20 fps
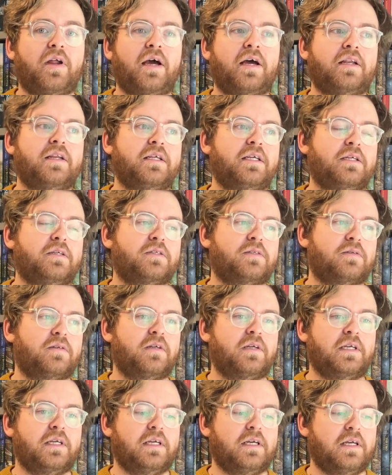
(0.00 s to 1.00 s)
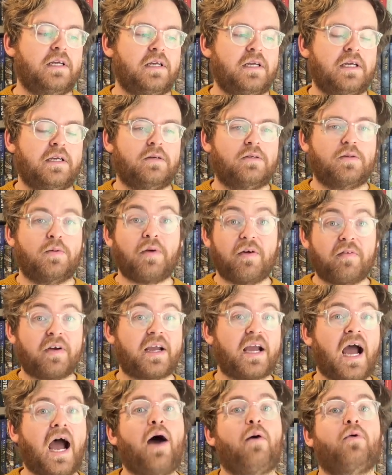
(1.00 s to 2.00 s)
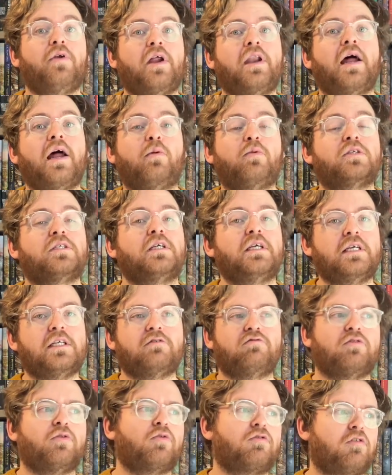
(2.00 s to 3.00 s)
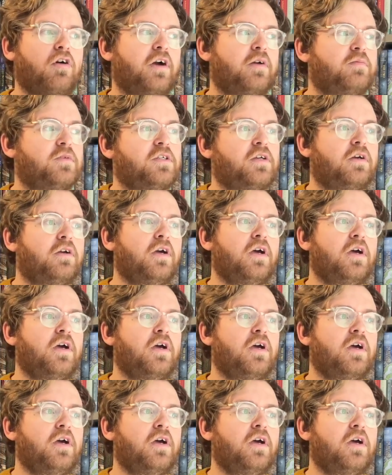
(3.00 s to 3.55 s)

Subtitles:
and he's a bit of a coward, and that was his real crime. So